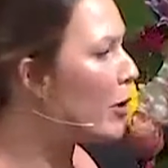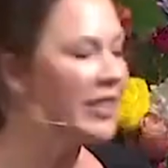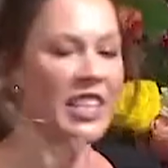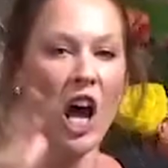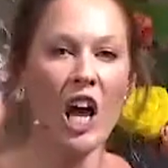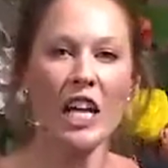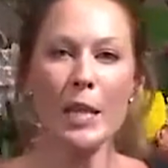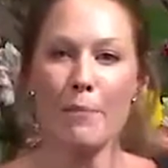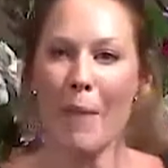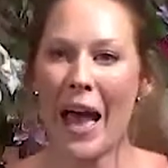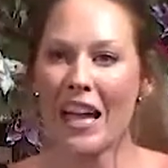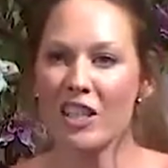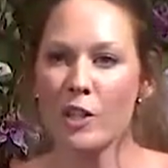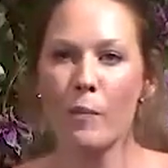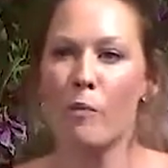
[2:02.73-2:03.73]
It's
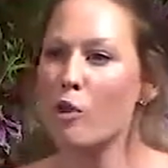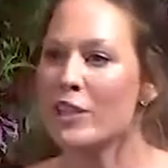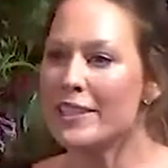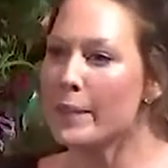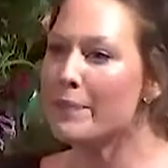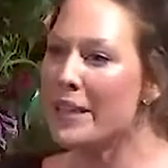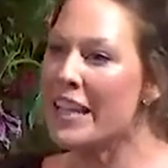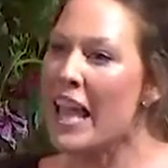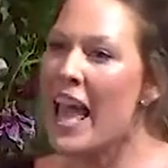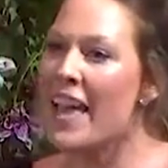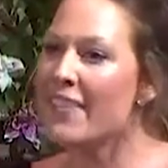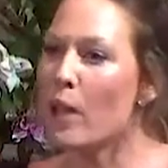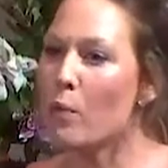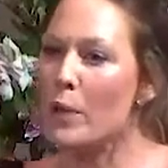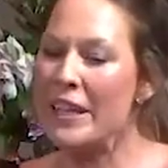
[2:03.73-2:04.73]
unimaginable. It's something
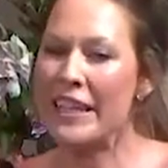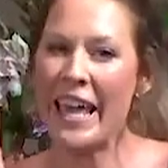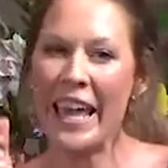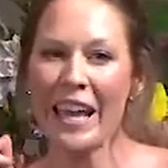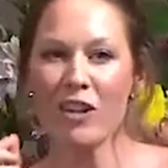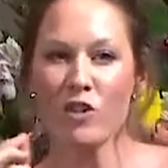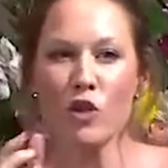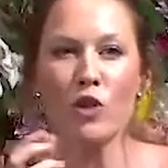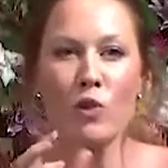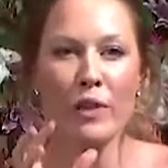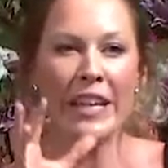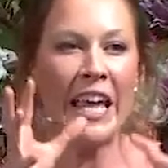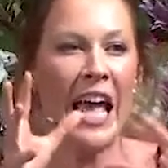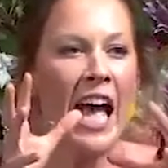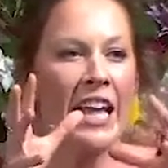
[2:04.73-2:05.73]
that we can't
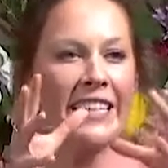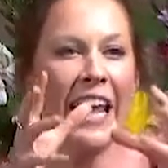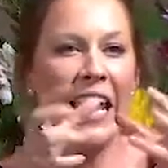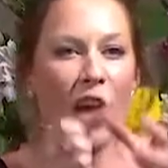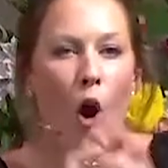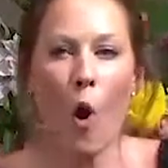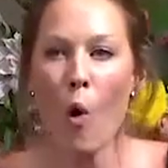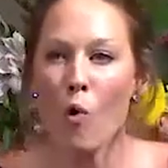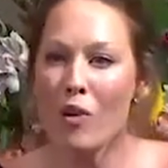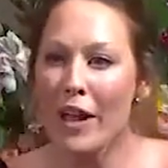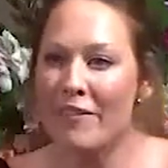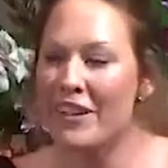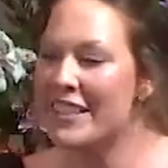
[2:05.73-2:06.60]
truly take hold of.